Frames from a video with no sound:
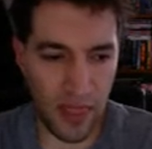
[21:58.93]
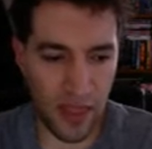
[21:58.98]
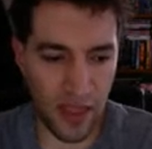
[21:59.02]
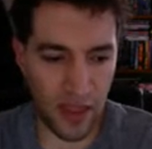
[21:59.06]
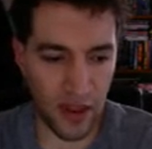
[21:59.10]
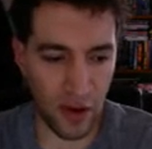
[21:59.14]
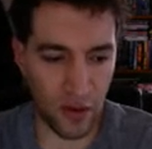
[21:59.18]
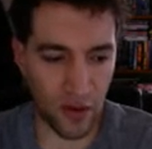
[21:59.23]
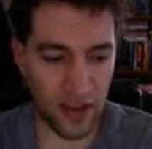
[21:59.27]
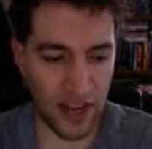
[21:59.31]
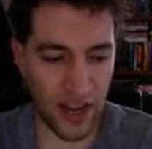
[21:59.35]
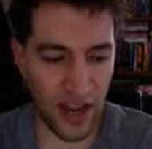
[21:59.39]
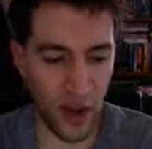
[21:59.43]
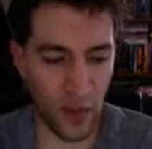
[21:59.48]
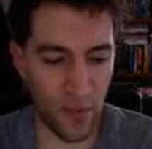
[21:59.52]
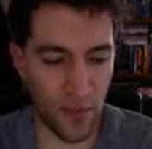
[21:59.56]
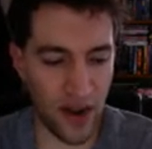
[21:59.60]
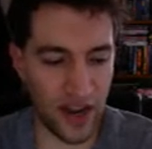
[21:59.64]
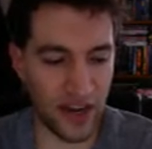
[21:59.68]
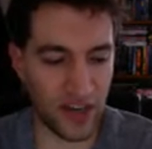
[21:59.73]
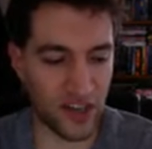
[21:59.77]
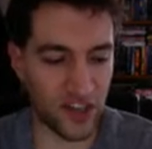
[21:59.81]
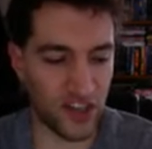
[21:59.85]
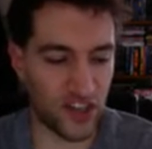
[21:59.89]
Gail
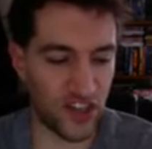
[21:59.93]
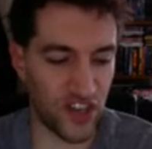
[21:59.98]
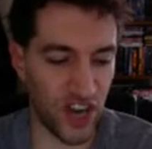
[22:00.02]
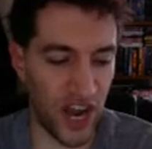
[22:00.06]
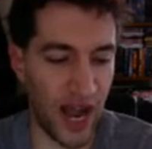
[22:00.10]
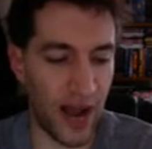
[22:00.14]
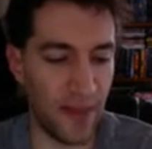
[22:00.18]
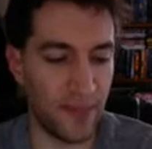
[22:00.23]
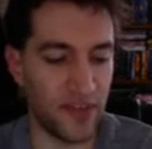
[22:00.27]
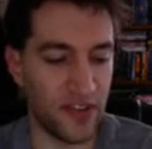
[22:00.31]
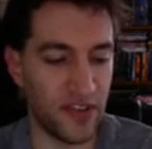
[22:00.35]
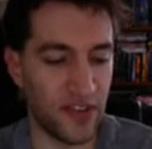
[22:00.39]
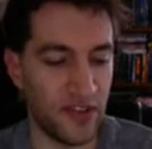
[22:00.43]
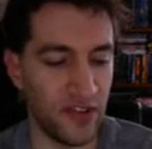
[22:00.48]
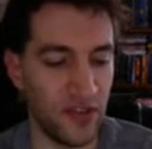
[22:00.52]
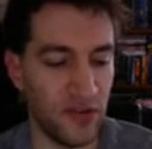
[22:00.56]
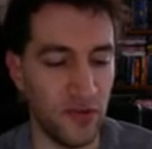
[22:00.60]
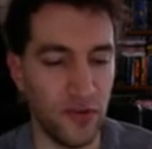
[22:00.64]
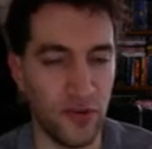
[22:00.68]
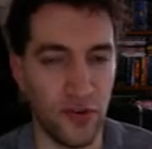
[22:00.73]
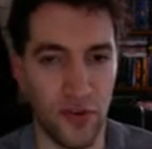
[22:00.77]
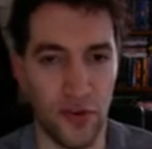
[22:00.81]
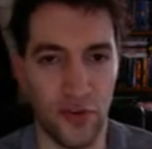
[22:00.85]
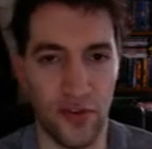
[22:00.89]
might job to the
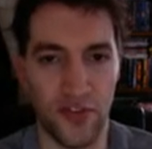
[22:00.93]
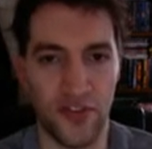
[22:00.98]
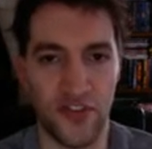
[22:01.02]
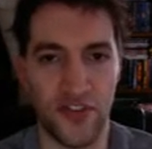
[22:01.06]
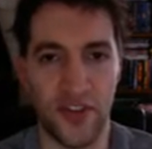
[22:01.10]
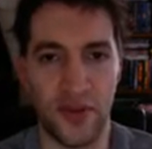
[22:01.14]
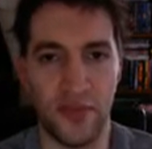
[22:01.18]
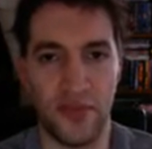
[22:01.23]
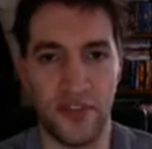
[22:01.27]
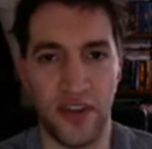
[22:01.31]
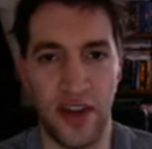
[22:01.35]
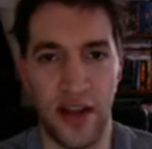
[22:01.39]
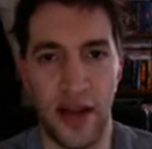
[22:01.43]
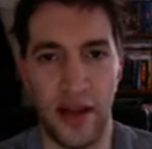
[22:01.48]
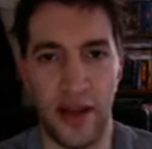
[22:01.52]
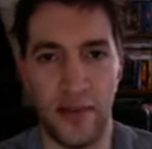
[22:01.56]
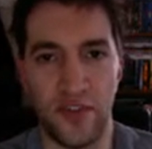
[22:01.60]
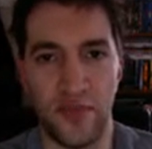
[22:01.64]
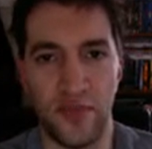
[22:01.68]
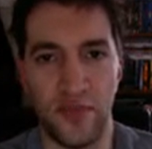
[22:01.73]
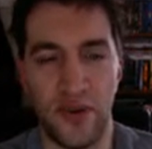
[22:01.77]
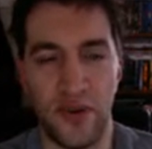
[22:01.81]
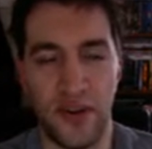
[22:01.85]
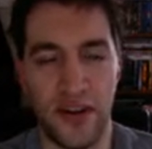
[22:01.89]
new girls
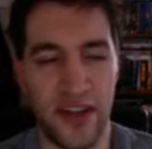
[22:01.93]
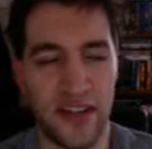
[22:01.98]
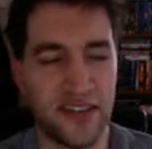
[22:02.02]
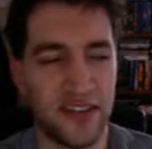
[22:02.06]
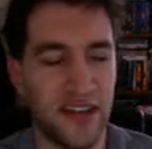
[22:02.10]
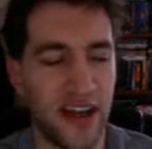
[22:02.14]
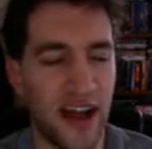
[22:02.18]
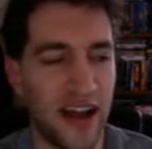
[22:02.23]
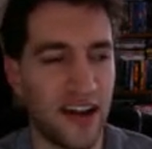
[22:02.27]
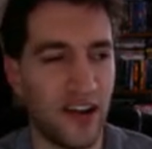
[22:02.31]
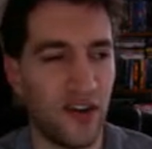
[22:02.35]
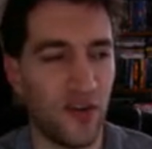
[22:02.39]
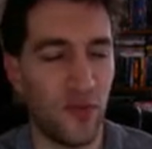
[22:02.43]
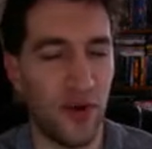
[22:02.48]
sometimes, but it's not in a